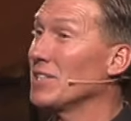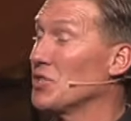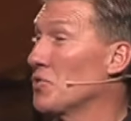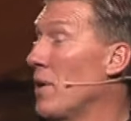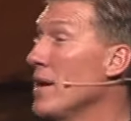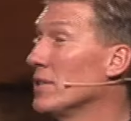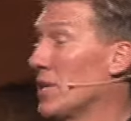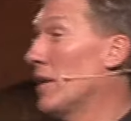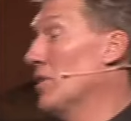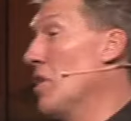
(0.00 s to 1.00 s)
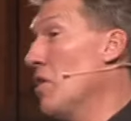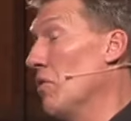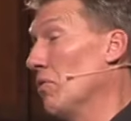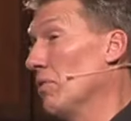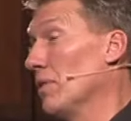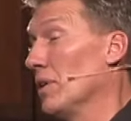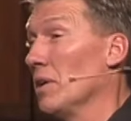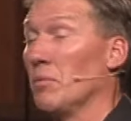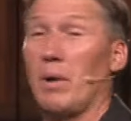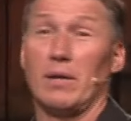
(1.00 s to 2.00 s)
And it's strange, I don't know.
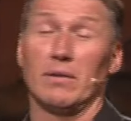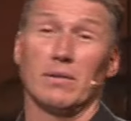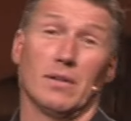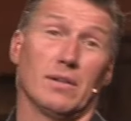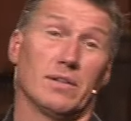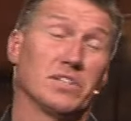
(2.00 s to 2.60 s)
But